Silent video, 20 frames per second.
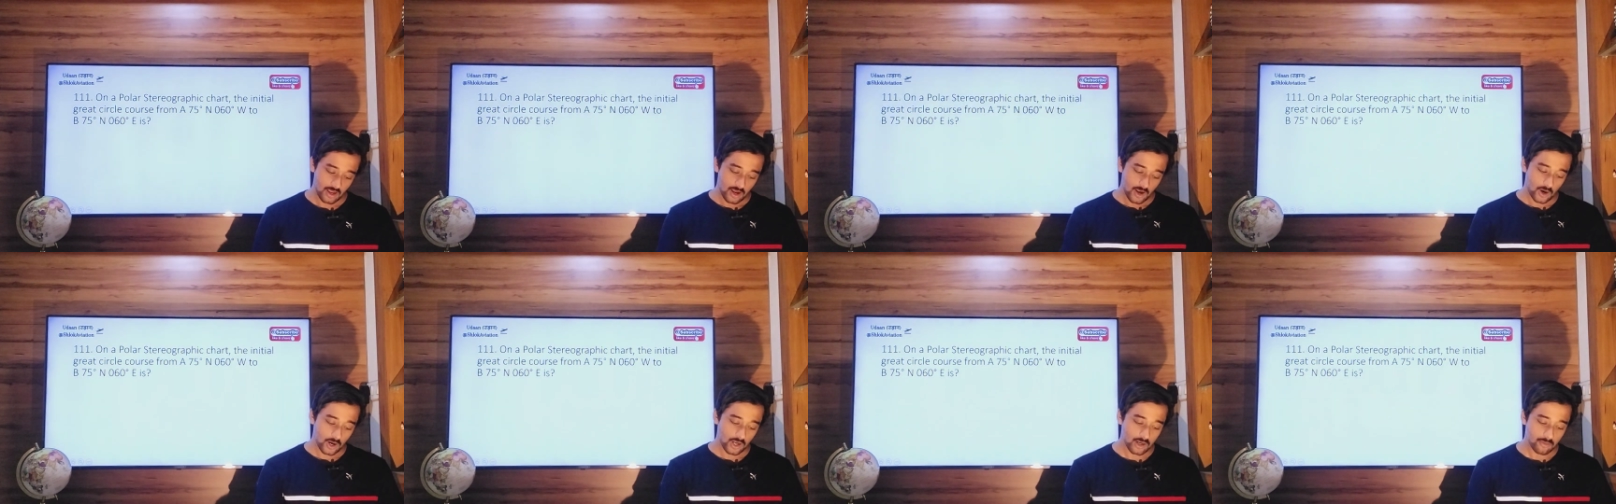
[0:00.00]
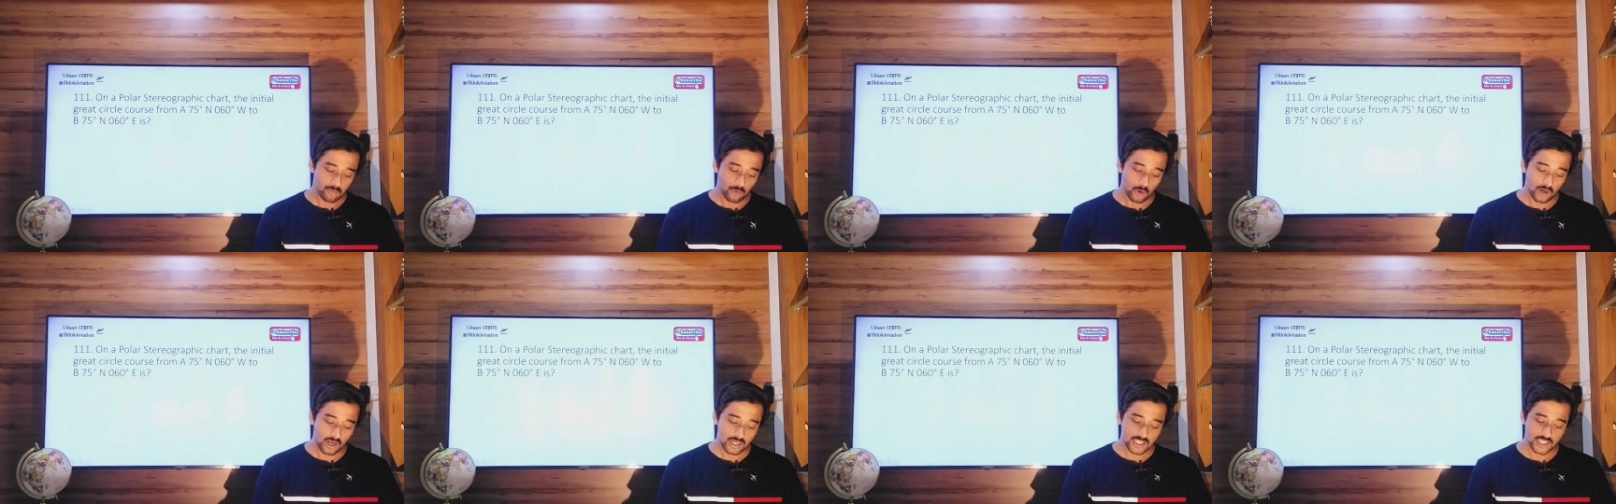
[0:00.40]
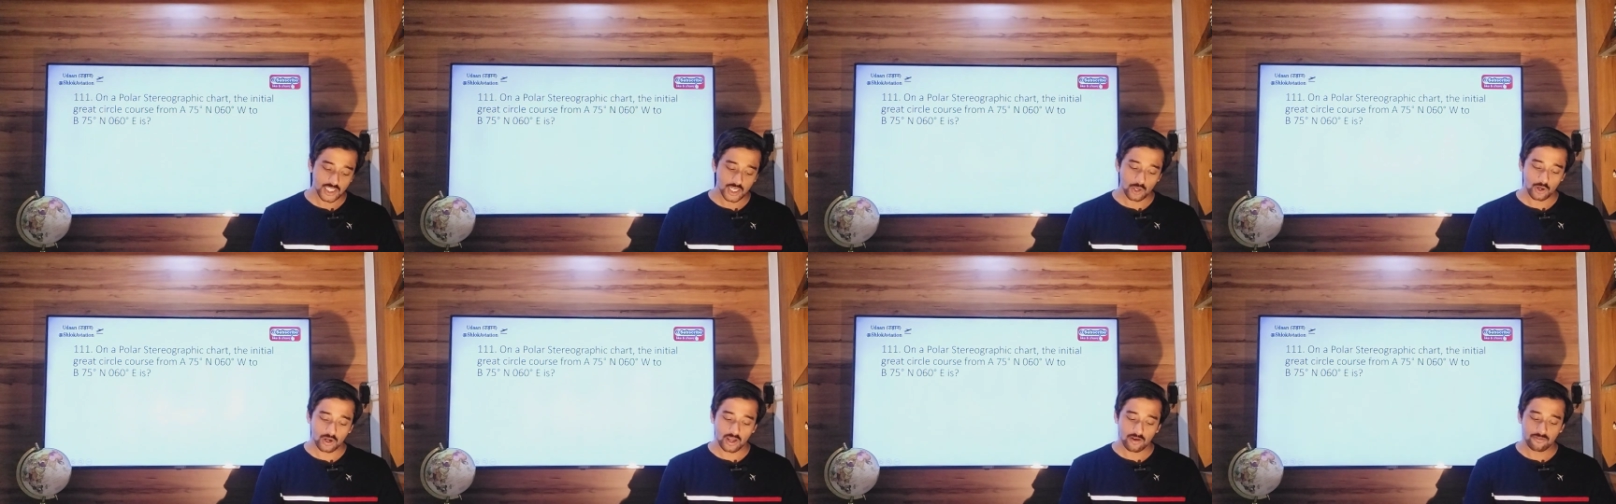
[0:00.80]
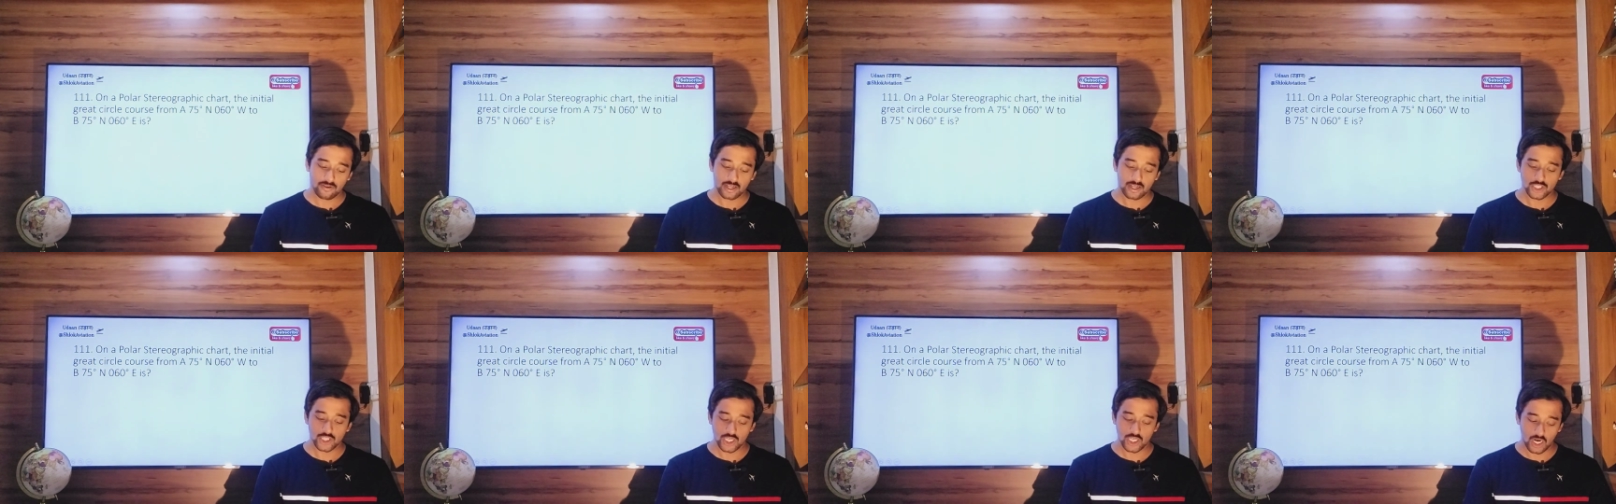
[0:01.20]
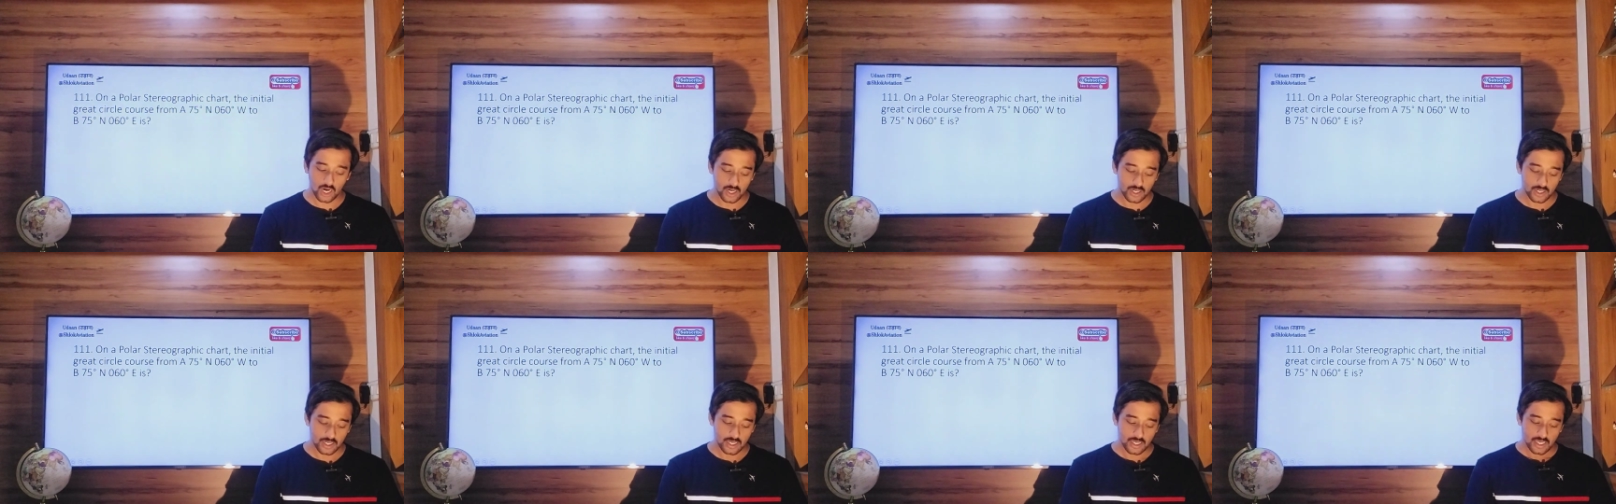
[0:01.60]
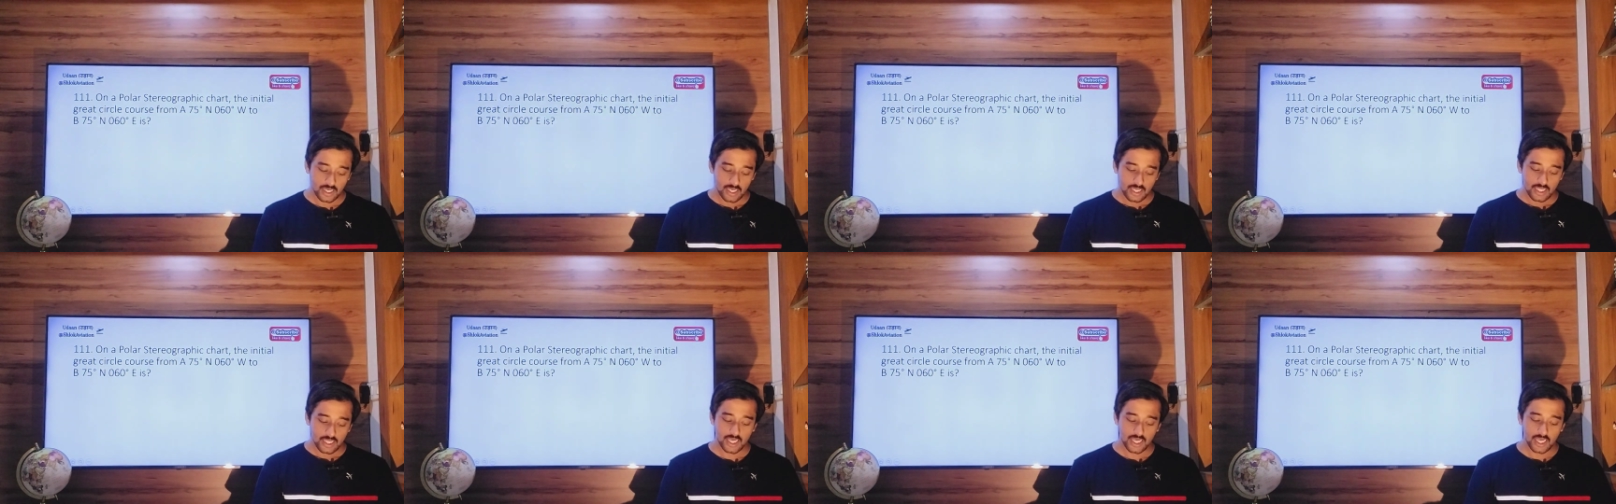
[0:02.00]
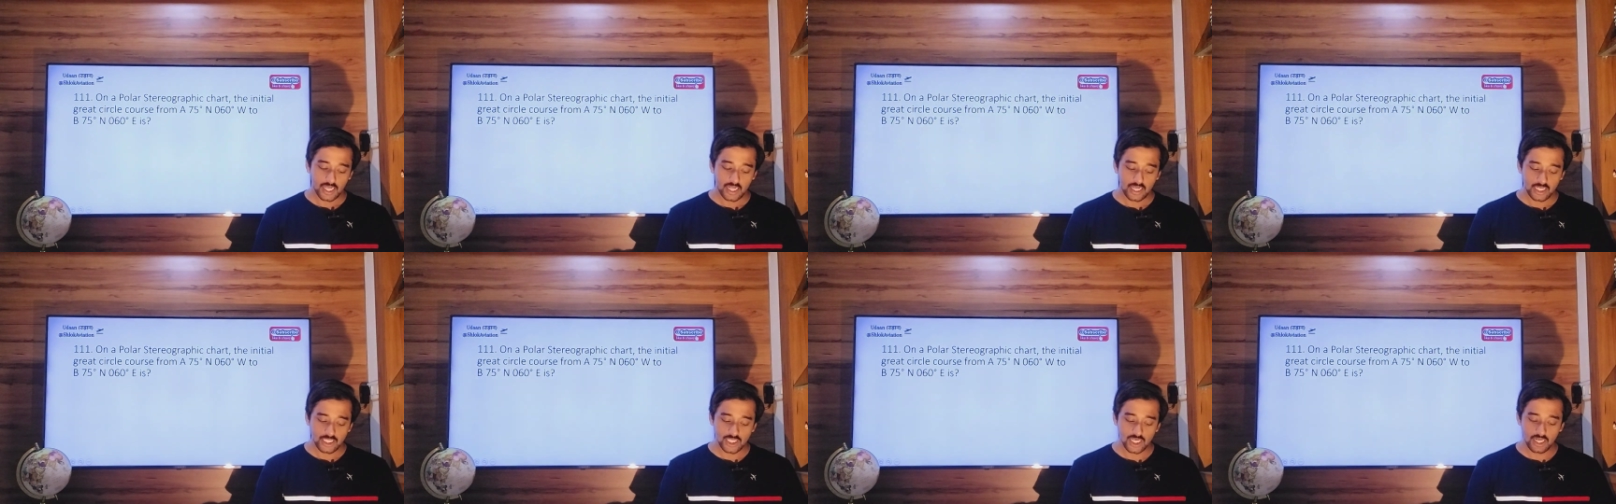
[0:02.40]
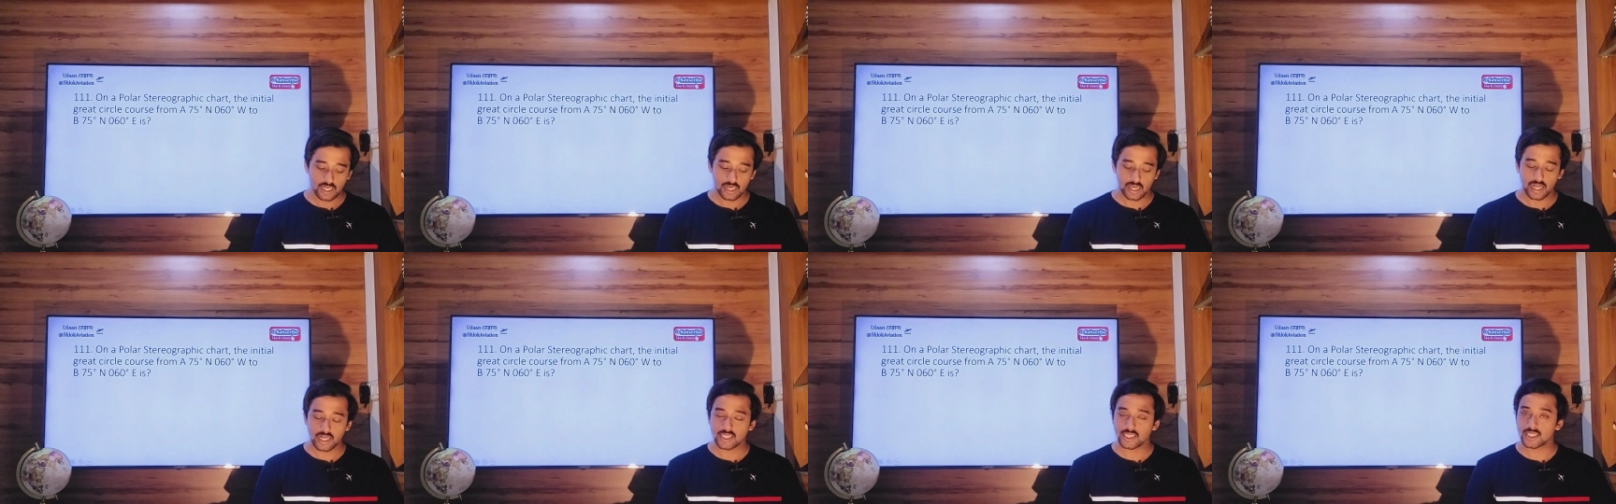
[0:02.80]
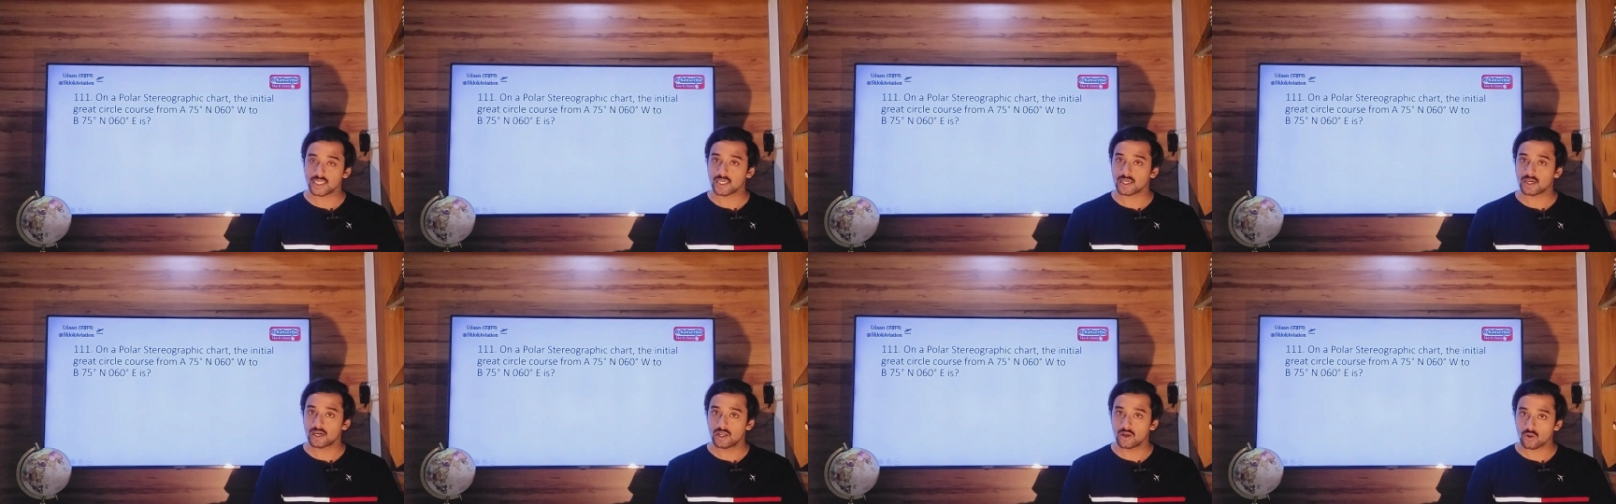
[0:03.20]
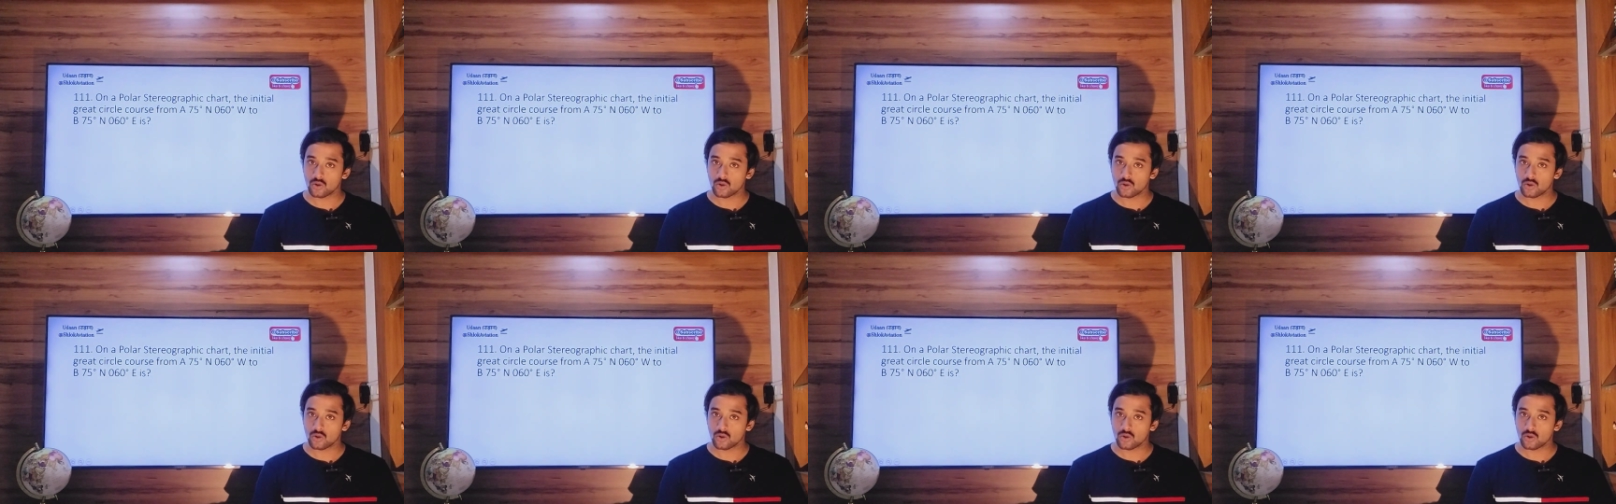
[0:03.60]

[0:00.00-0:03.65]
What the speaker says: On a polar stereographic chart, the initial Great Circle